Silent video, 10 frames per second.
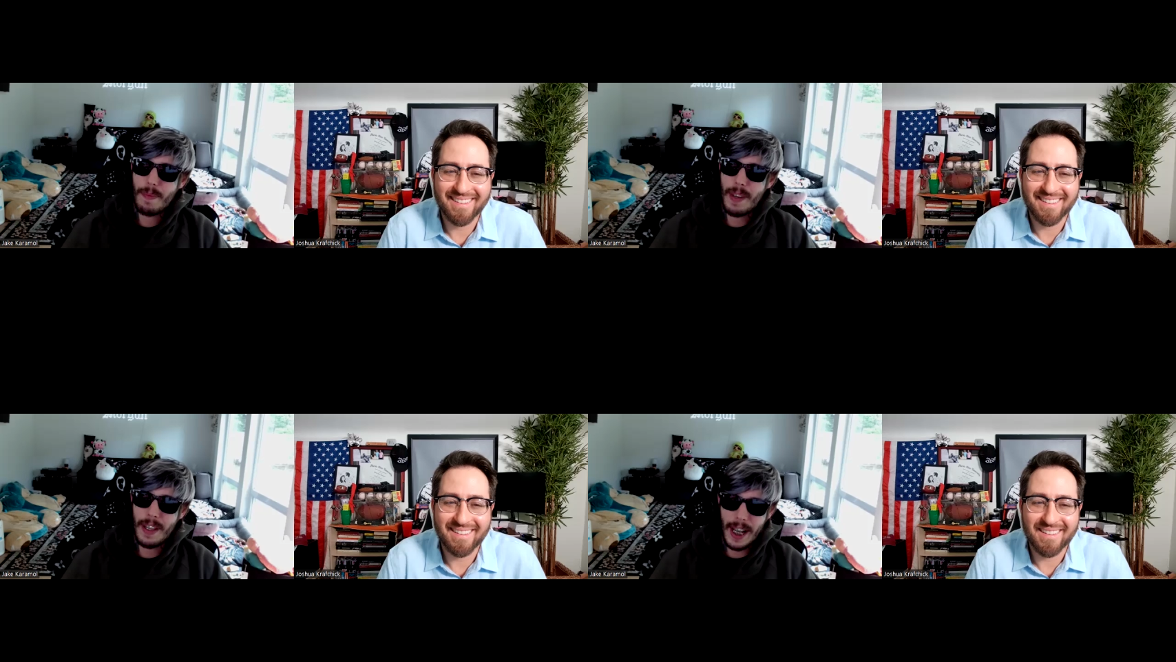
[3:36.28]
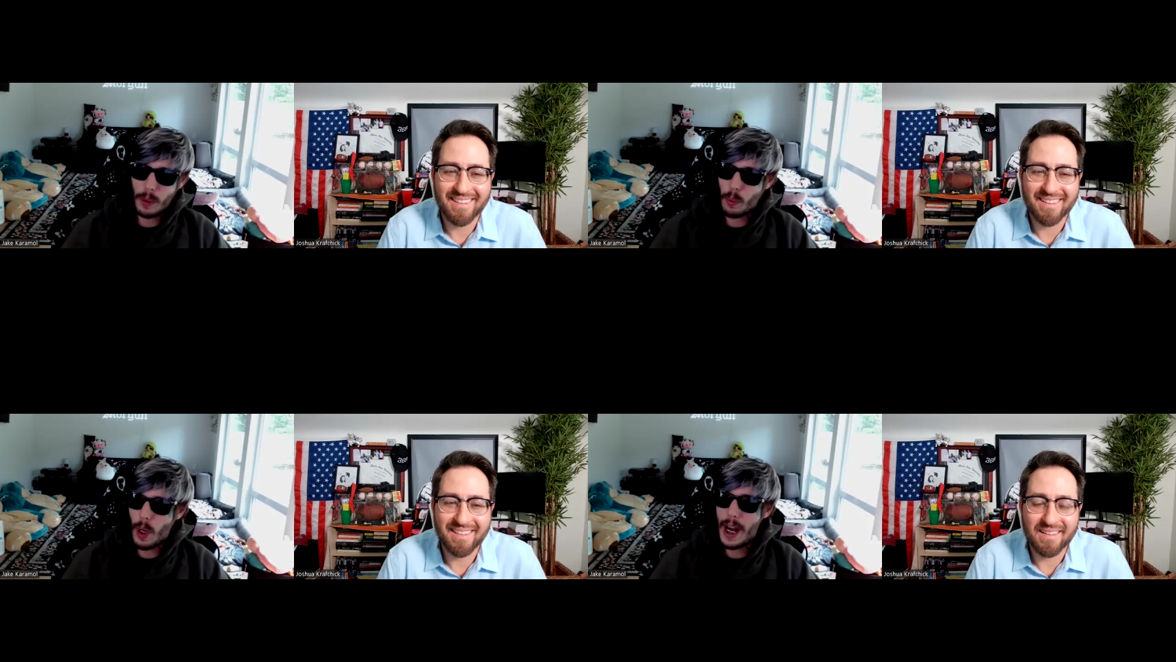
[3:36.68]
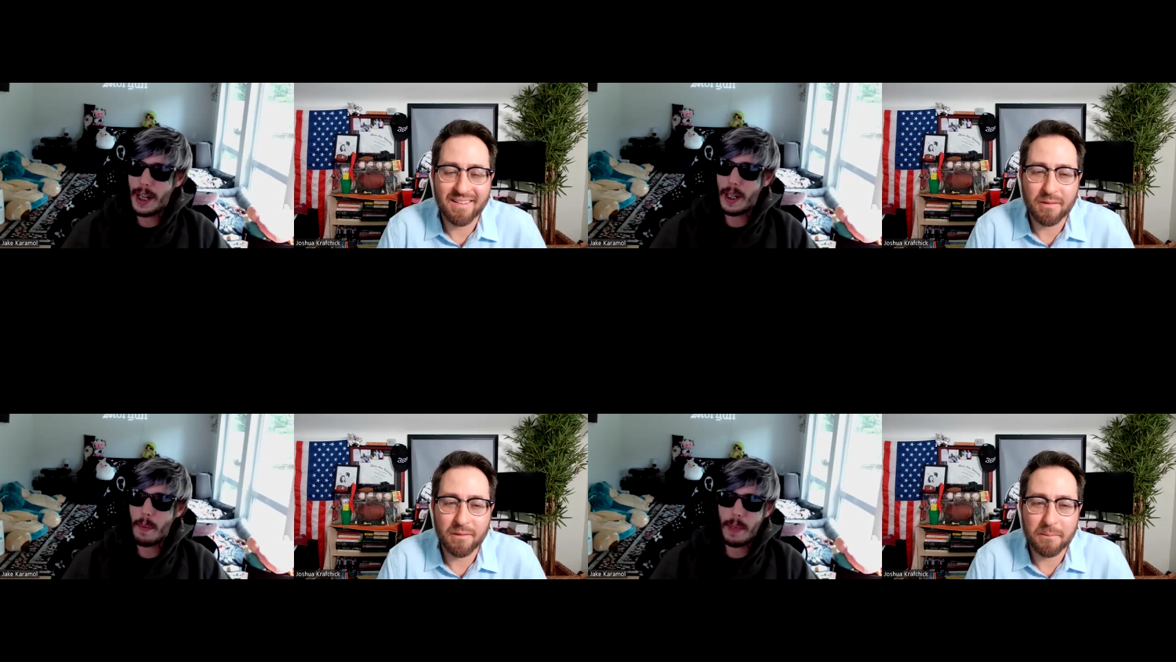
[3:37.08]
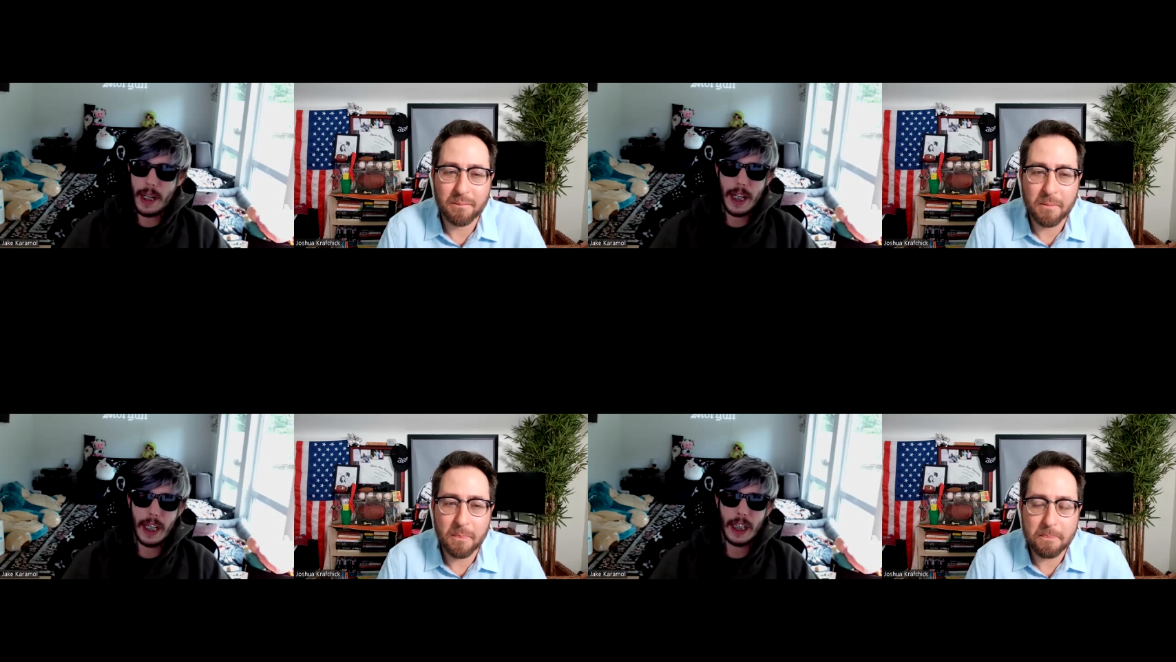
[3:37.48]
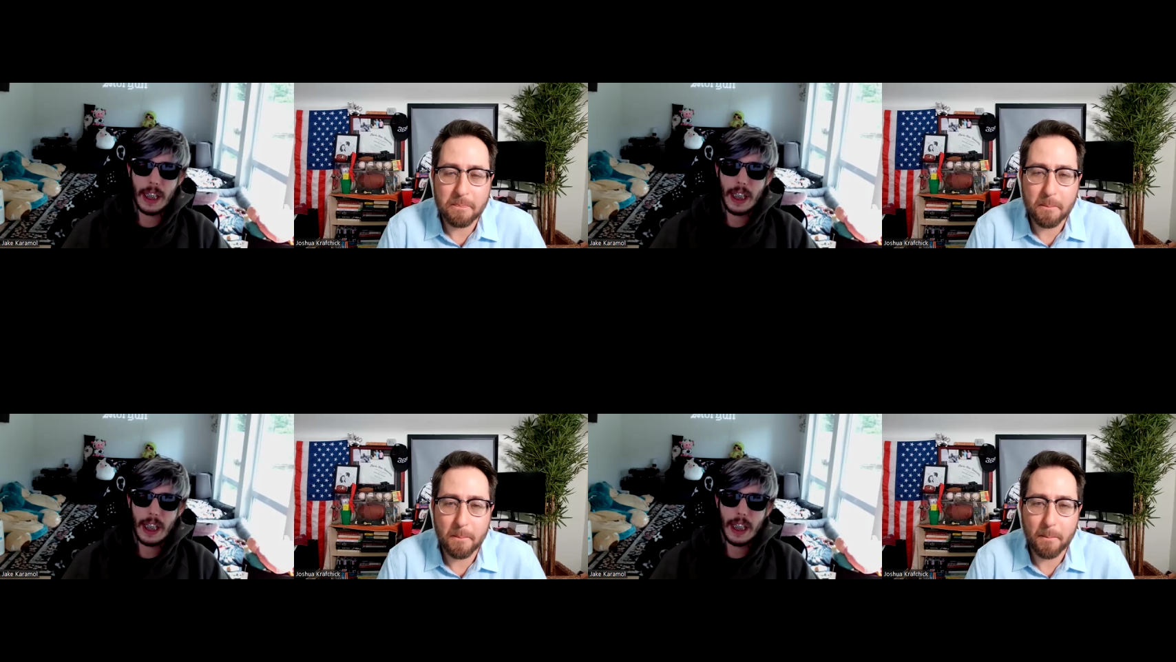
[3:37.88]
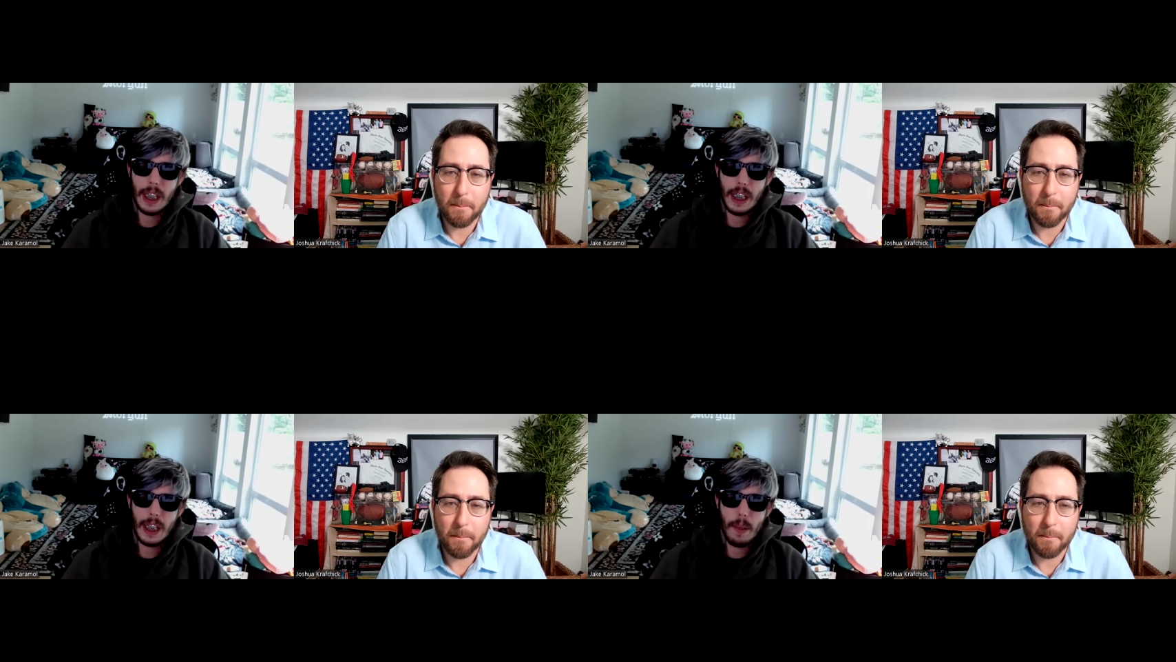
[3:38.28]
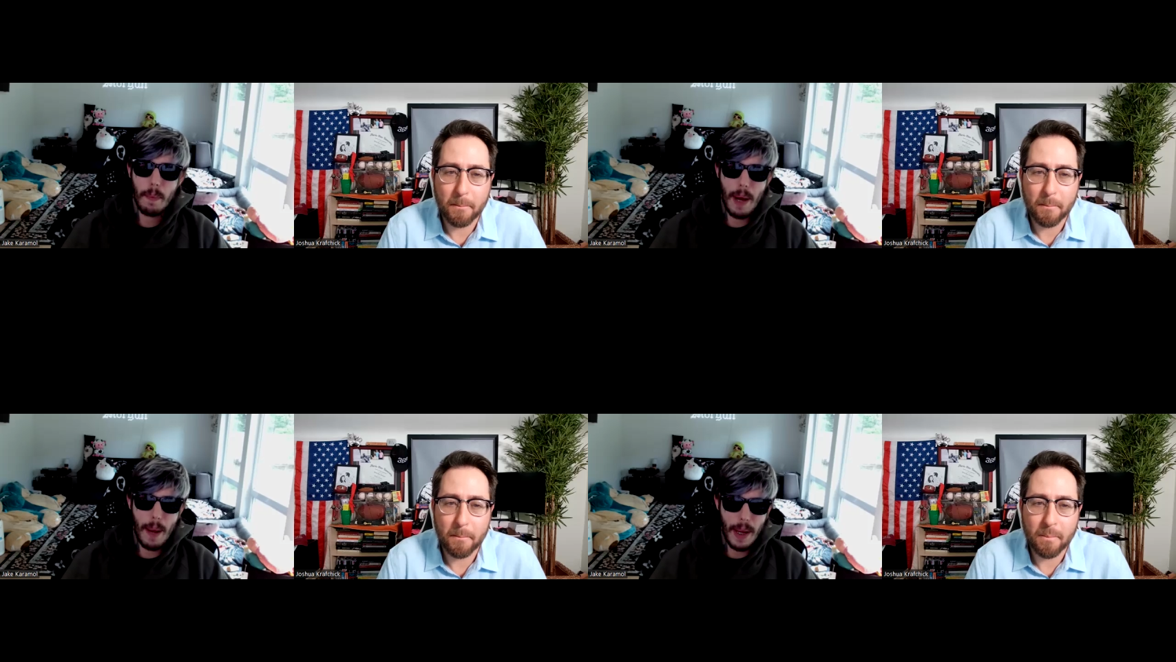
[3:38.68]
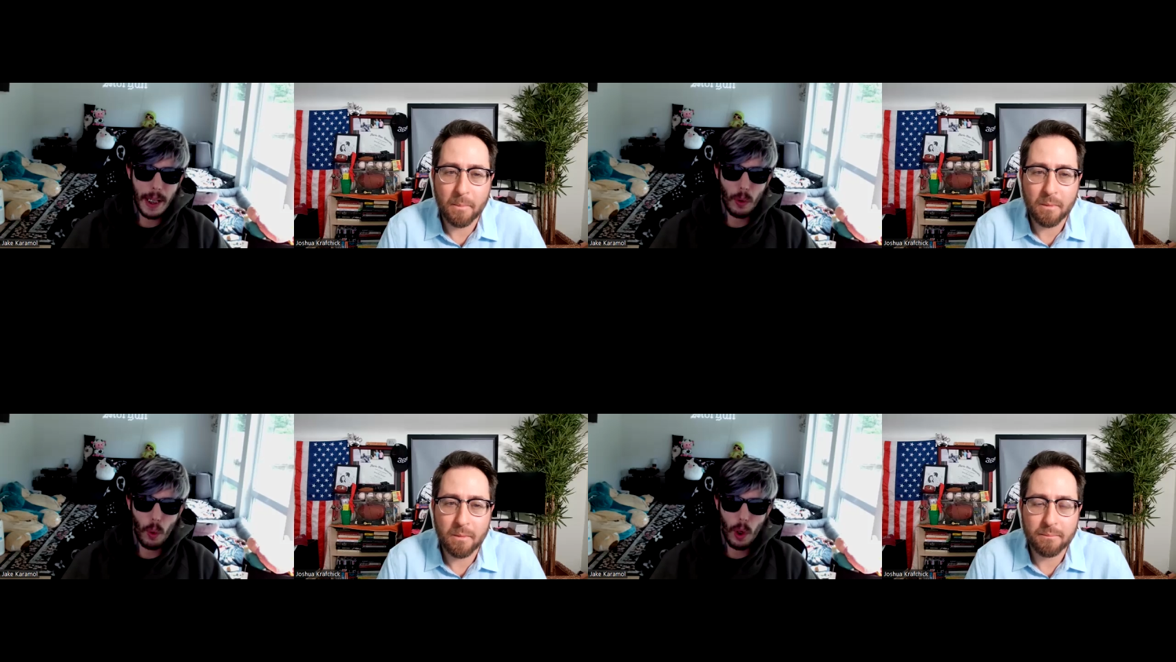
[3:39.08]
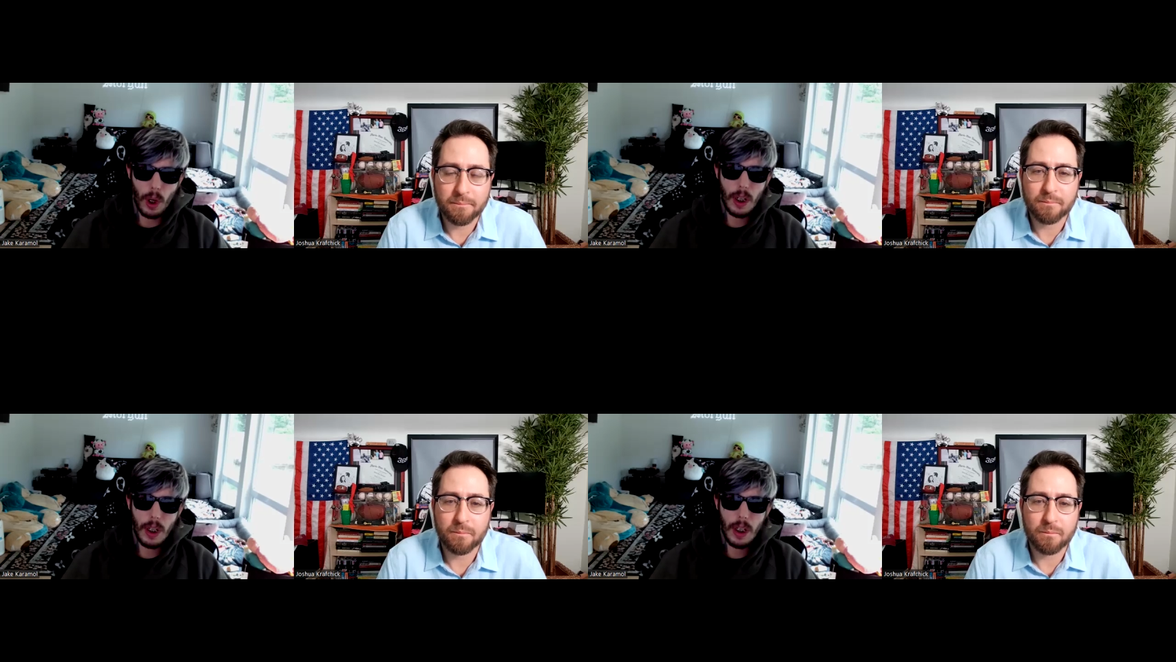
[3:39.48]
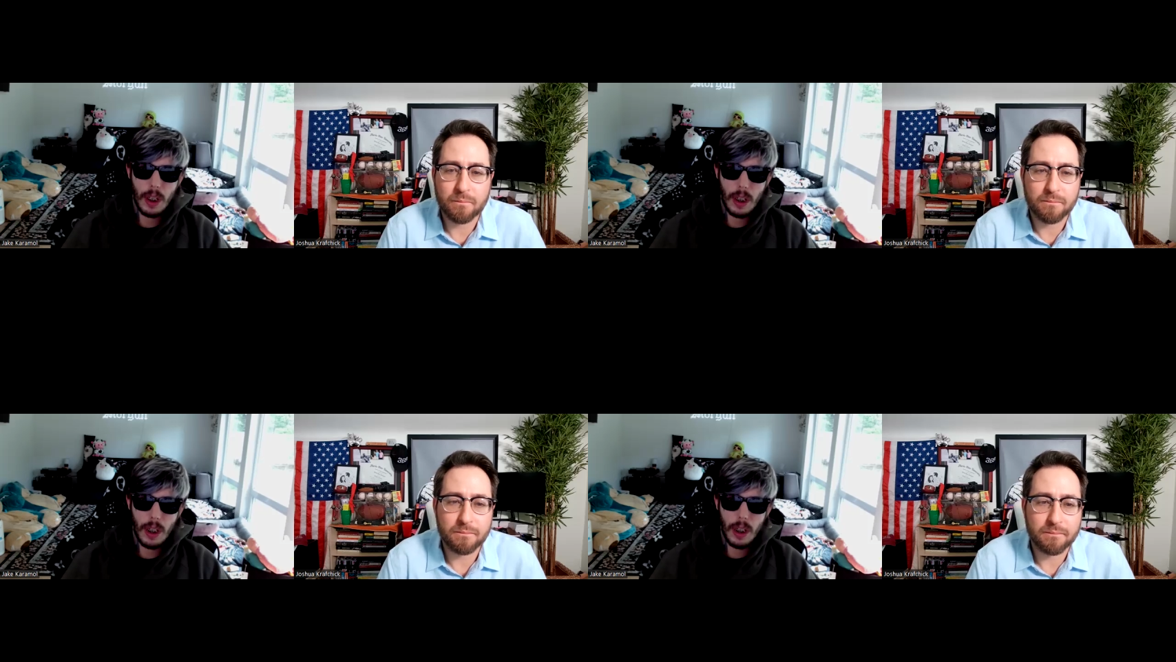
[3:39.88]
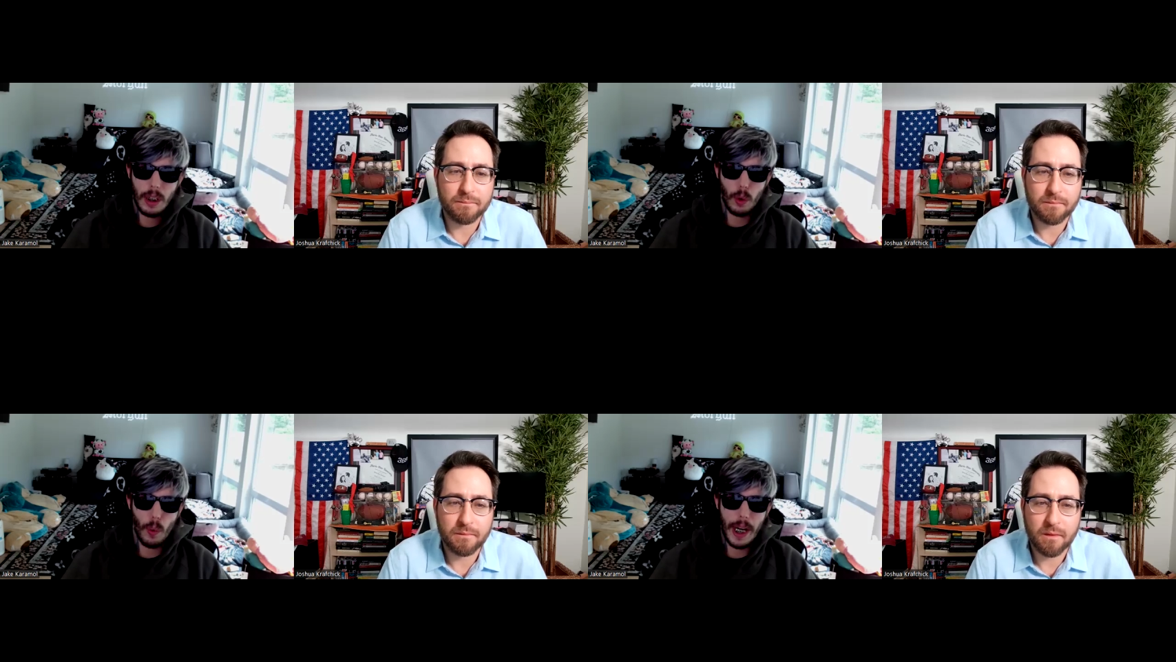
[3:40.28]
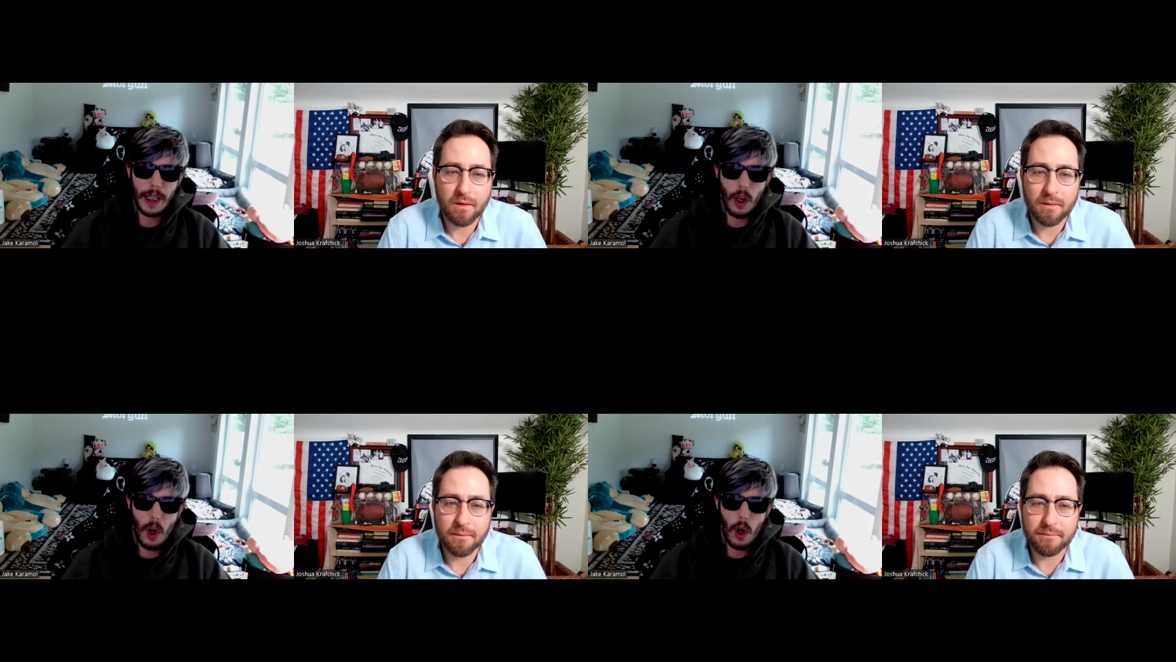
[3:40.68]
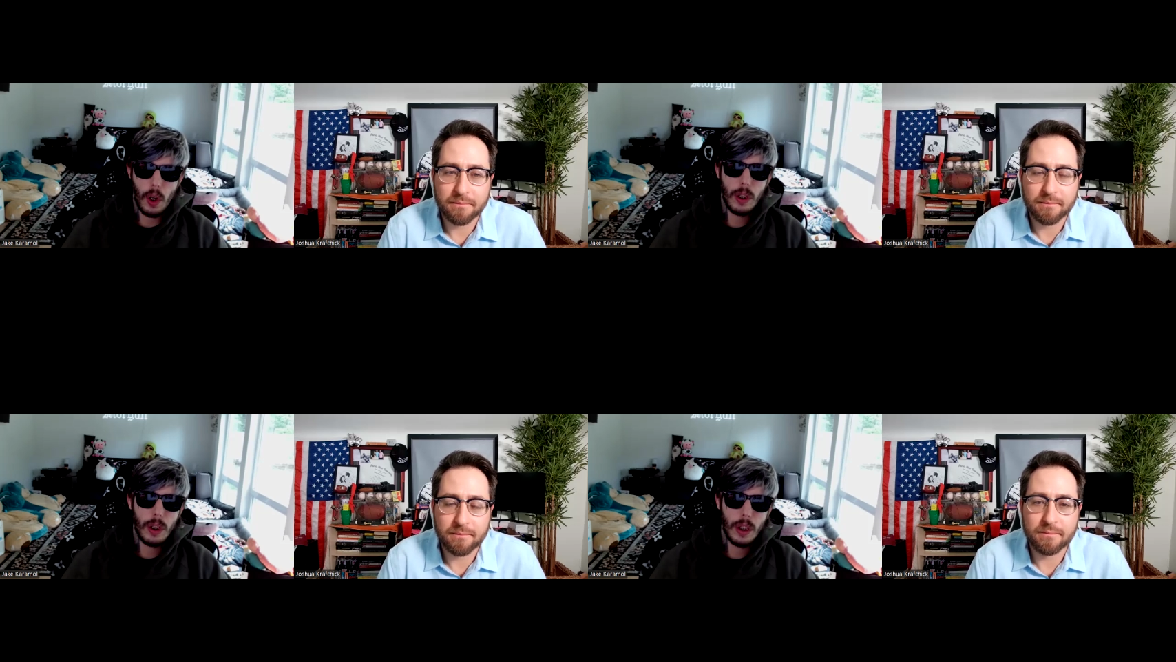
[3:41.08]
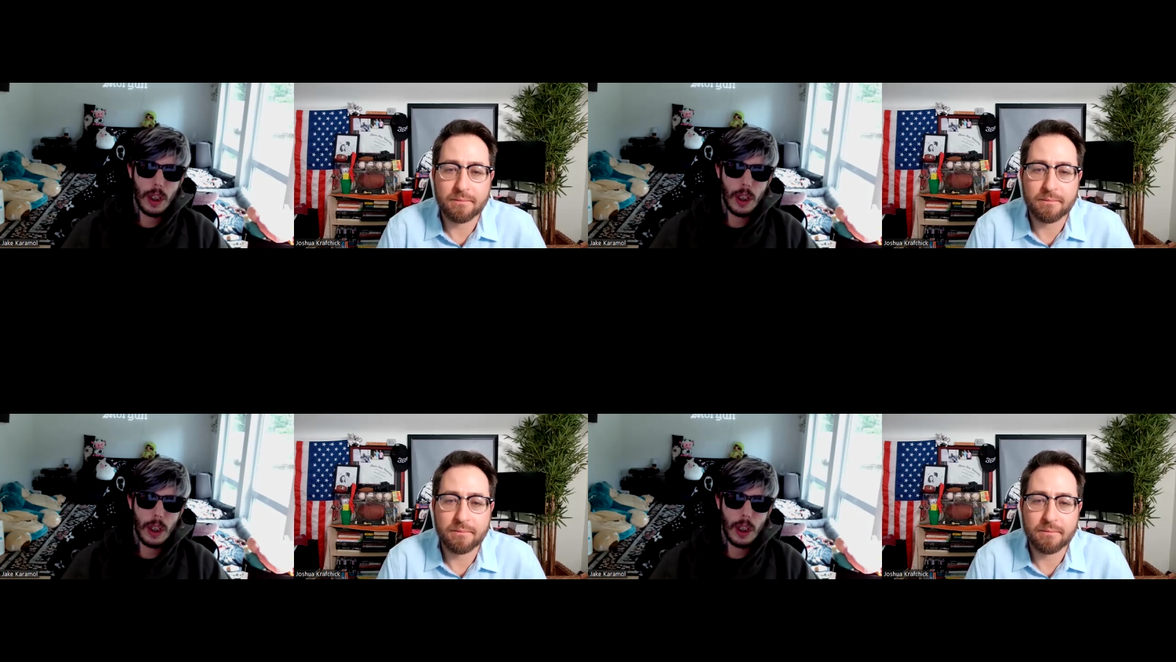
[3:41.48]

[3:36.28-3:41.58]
Speaker 1: and that's where I ended up meeting my mentor, Dwayne Dahl.